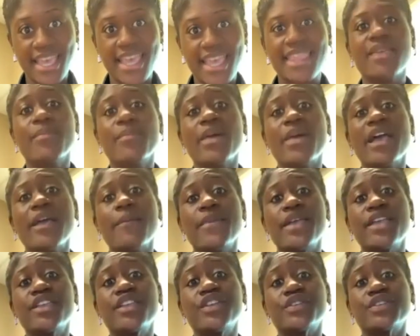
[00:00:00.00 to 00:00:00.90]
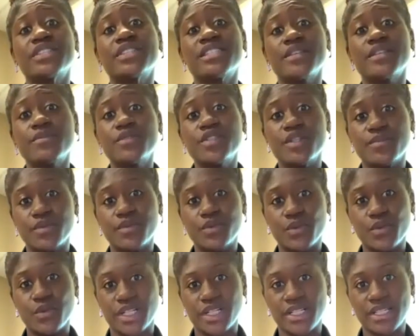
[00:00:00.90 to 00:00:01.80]
They might make your symptoms
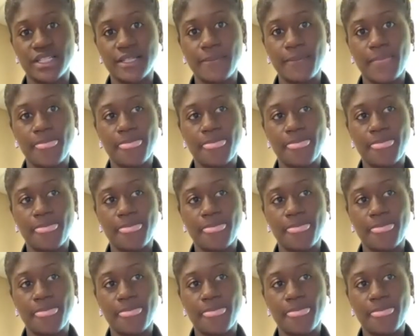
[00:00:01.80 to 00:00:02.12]
worse.